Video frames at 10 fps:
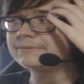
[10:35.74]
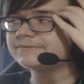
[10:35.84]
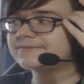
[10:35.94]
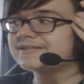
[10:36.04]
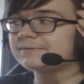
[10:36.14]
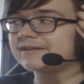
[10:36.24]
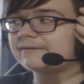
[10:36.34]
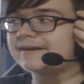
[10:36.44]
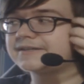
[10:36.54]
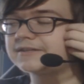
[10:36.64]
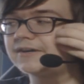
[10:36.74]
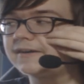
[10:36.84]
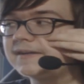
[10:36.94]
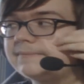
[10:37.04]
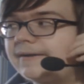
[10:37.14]
See what they were actually
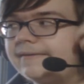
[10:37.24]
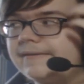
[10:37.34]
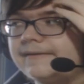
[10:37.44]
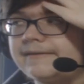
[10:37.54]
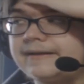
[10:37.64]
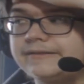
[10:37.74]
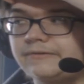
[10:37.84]
talking about. And the whole